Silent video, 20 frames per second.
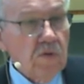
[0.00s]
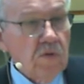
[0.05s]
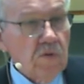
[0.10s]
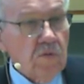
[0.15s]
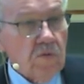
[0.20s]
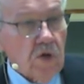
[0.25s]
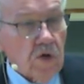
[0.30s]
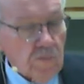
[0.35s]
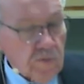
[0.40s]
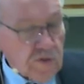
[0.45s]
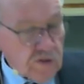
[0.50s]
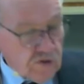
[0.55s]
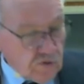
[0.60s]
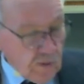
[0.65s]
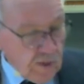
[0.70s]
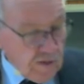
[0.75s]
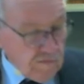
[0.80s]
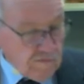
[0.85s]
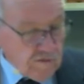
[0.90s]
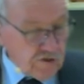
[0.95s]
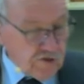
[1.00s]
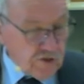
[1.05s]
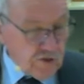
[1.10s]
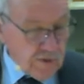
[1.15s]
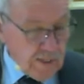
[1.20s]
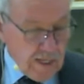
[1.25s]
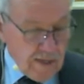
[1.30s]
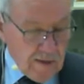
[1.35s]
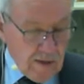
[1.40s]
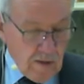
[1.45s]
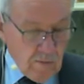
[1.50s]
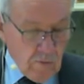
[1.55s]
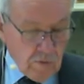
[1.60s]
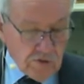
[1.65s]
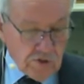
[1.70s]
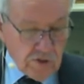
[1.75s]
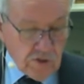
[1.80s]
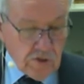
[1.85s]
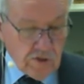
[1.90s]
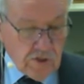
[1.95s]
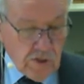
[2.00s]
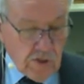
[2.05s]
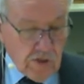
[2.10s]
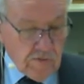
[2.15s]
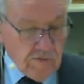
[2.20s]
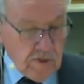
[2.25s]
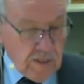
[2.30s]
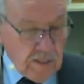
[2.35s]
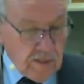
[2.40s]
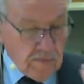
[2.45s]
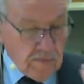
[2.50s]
Romans 12, verse 2. And I want you to turn there,